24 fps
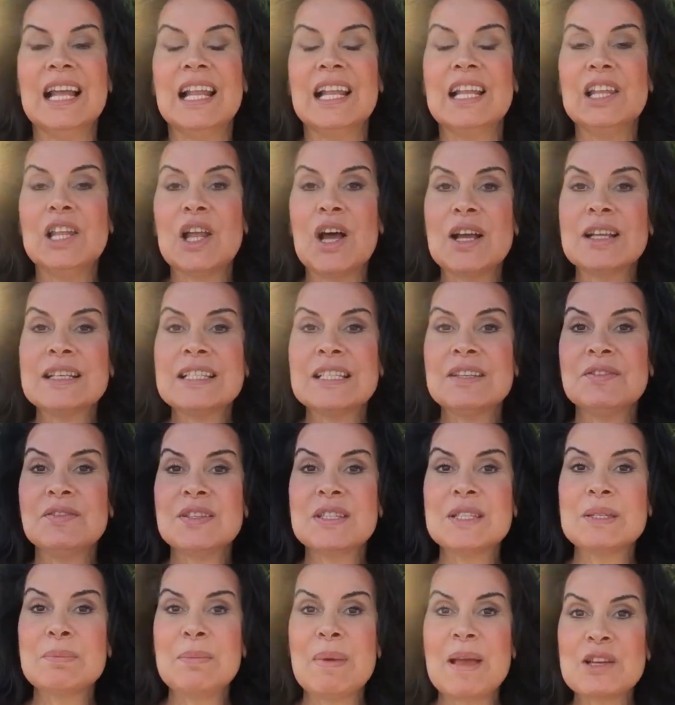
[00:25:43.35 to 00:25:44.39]
lots of
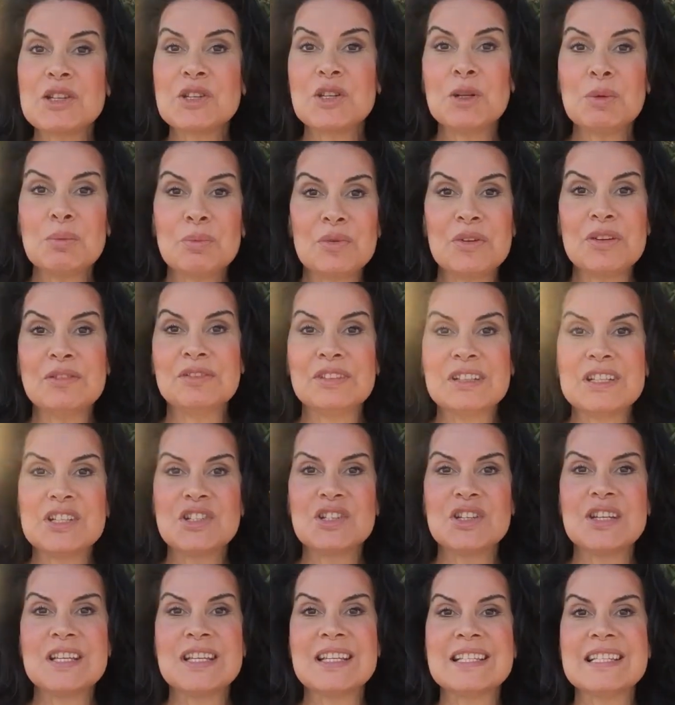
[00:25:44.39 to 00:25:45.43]
special
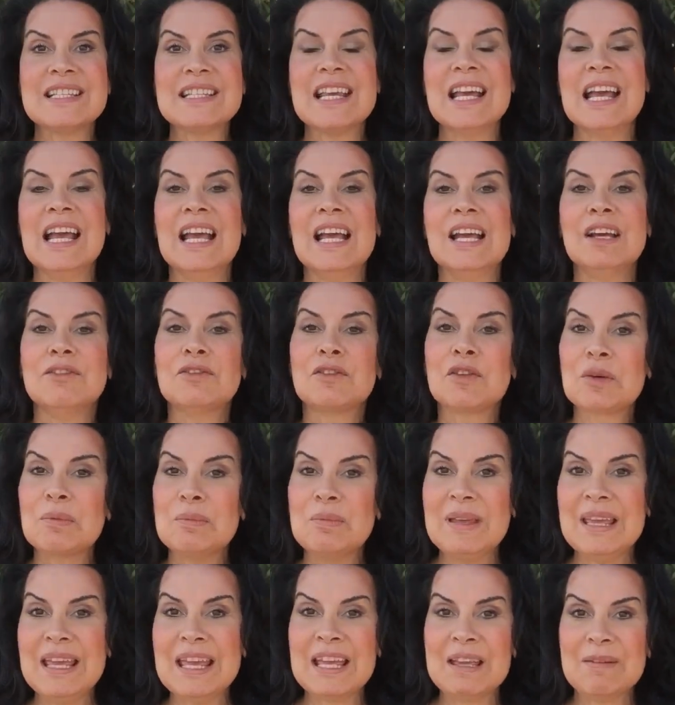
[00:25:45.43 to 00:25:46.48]
privileges for
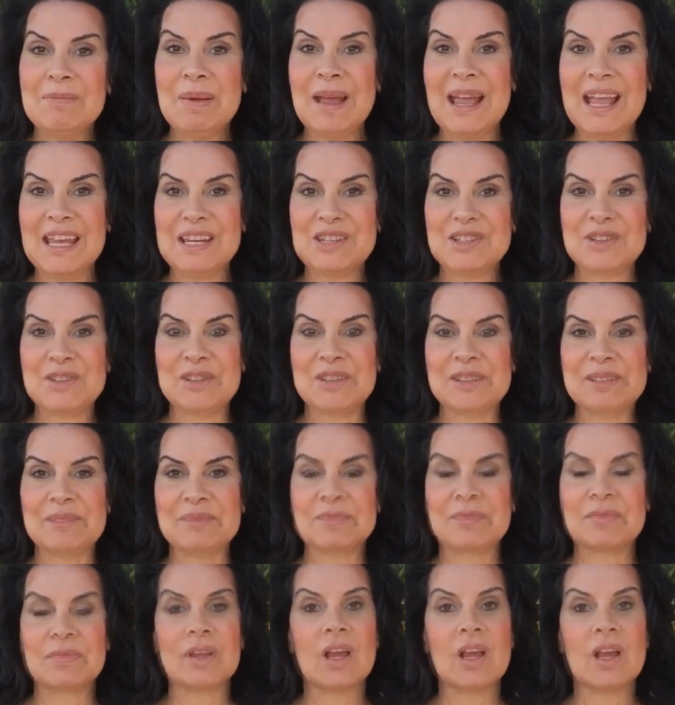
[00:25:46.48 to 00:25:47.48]
being a patron.